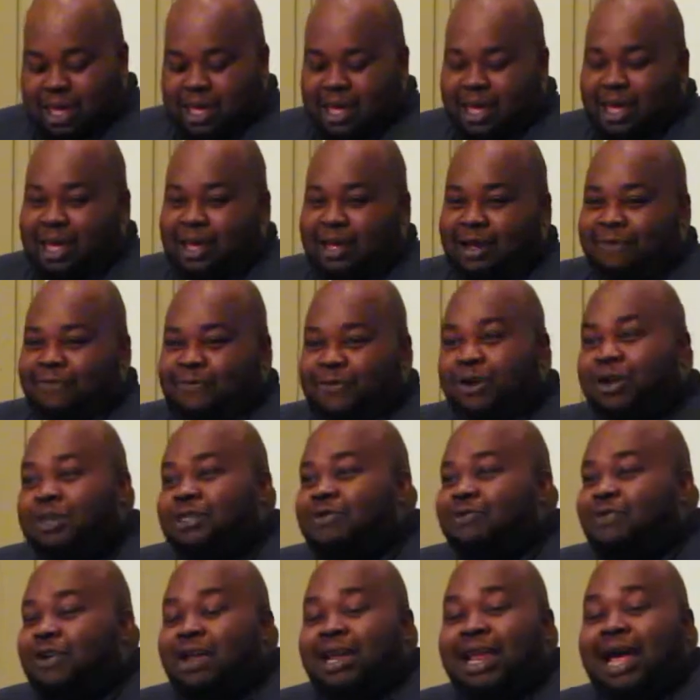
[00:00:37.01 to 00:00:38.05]
And
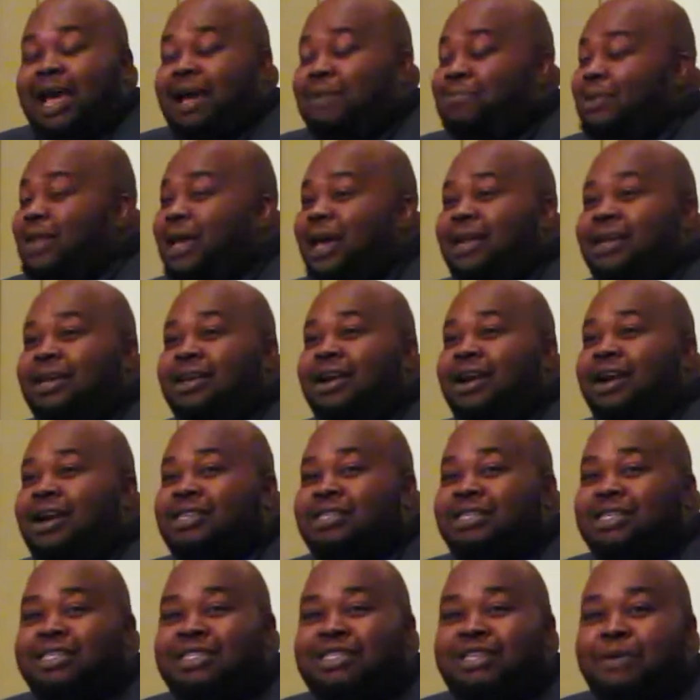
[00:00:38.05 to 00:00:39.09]
first of all, I'm not an
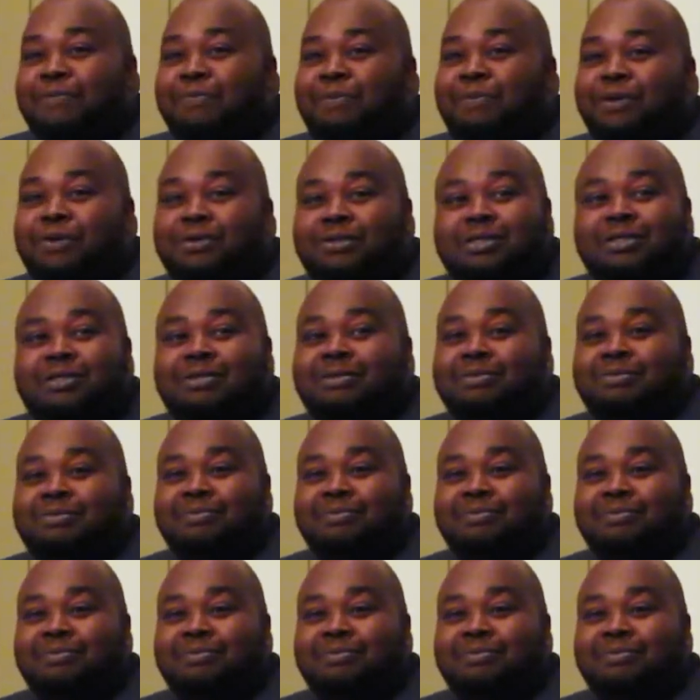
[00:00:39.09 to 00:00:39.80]
artistic person.